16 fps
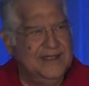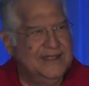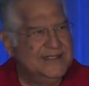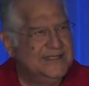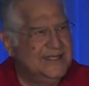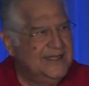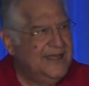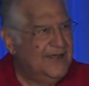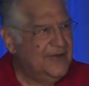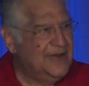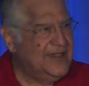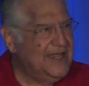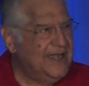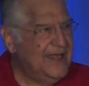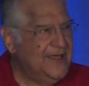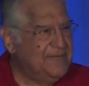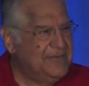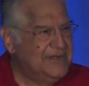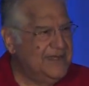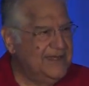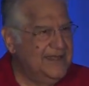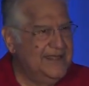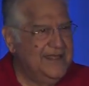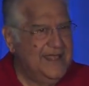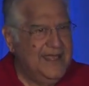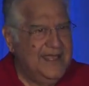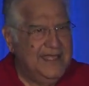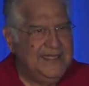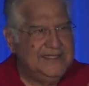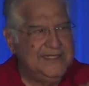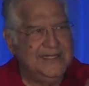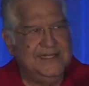Said, how did that happen?
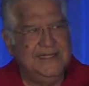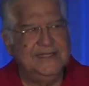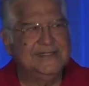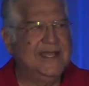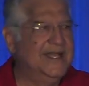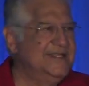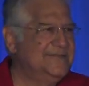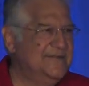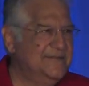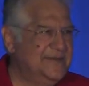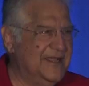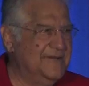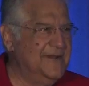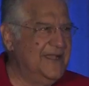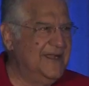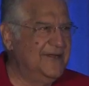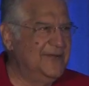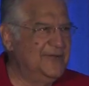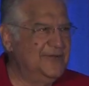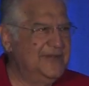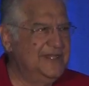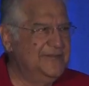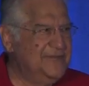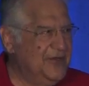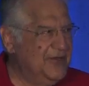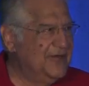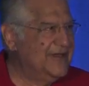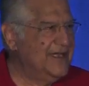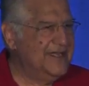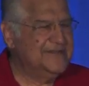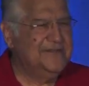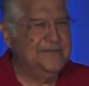He said, these guys from Tamil Nadu, these
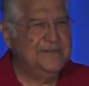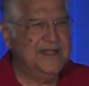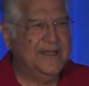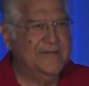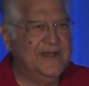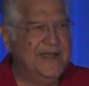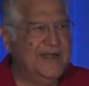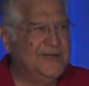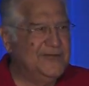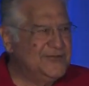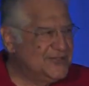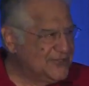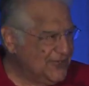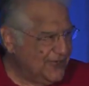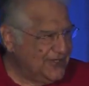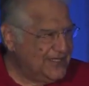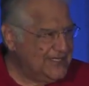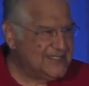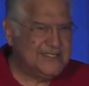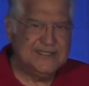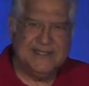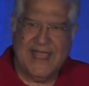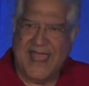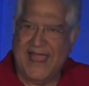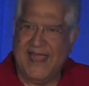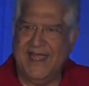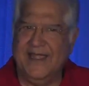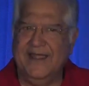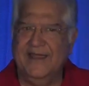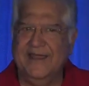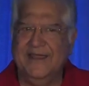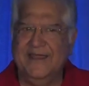bureaucrats from Tamil Nadu saw this
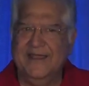ad,